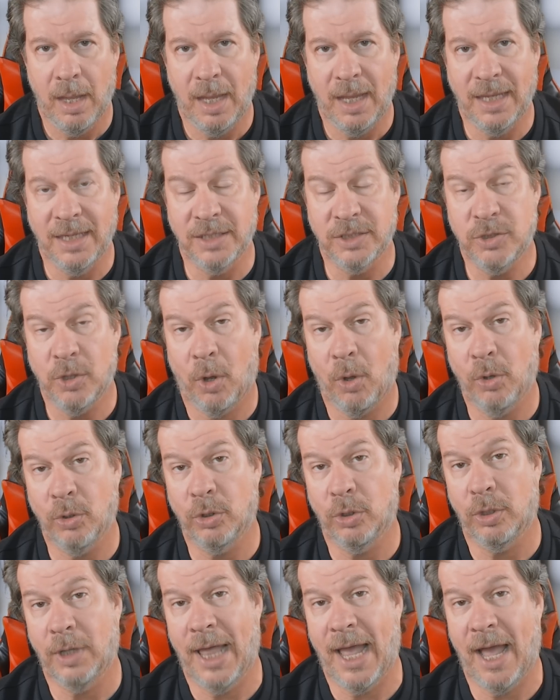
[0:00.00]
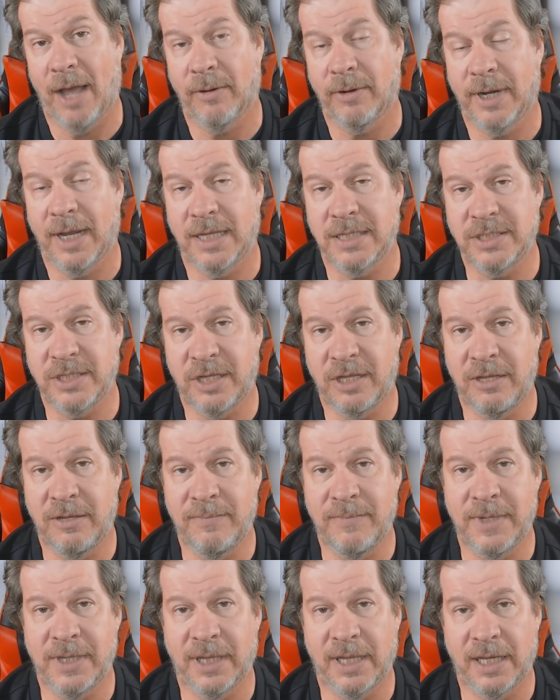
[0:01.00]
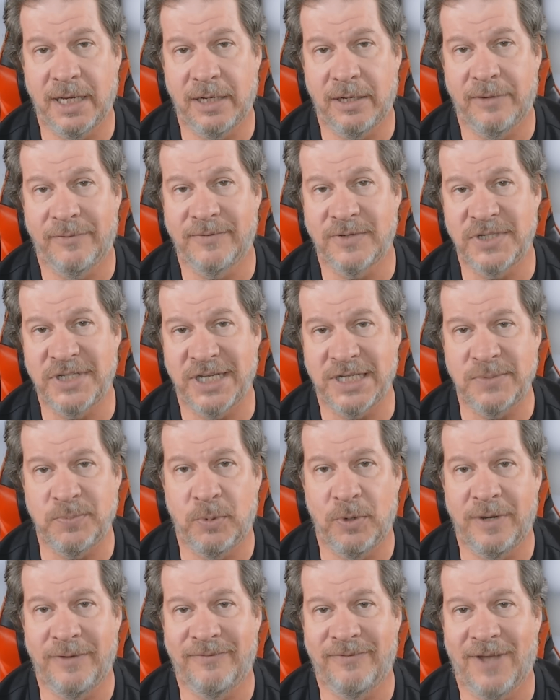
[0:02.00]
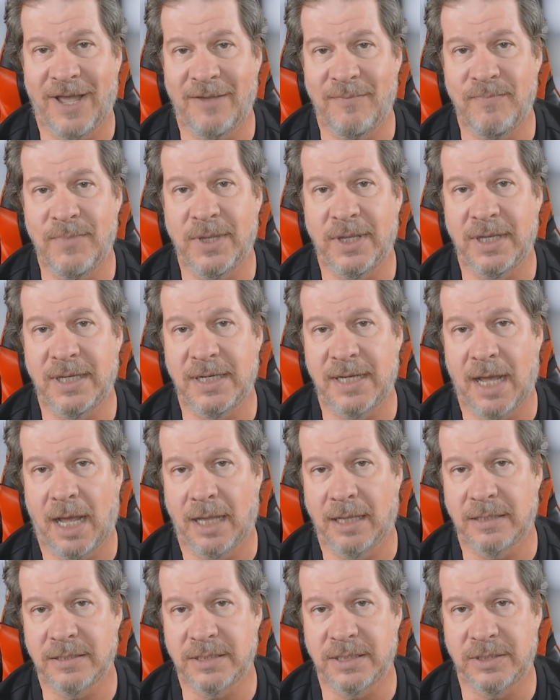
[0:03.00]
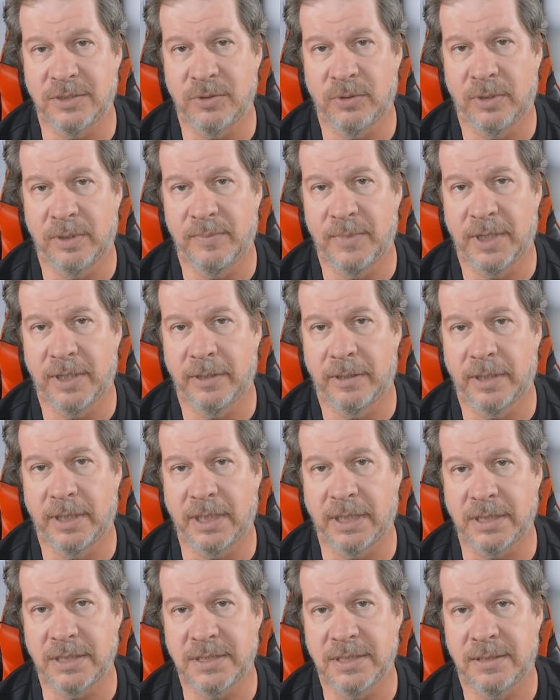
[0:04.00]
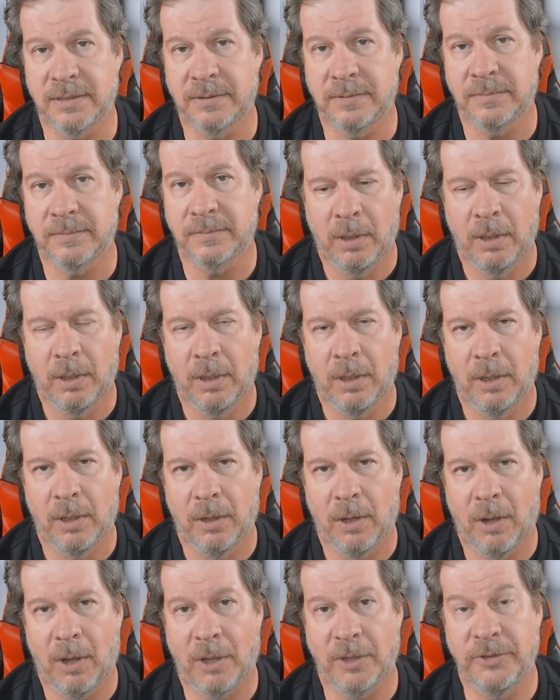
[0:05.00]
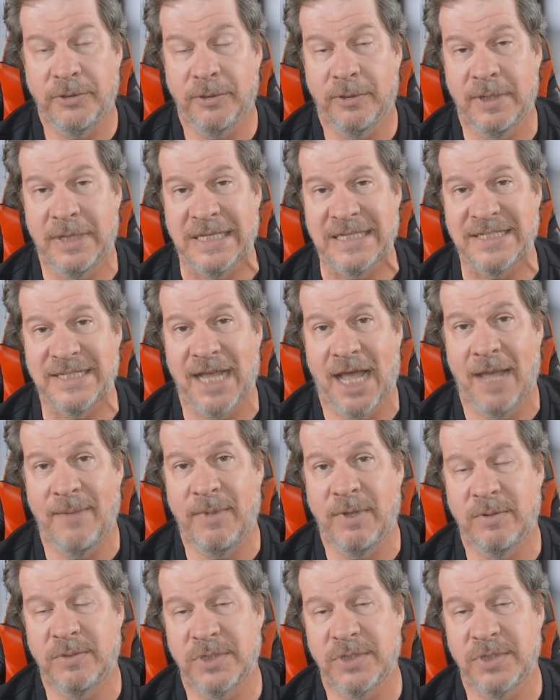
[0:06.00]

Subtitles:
In total, Howard has accumulated over $6.5 million in tournament earnings. All during this time, he was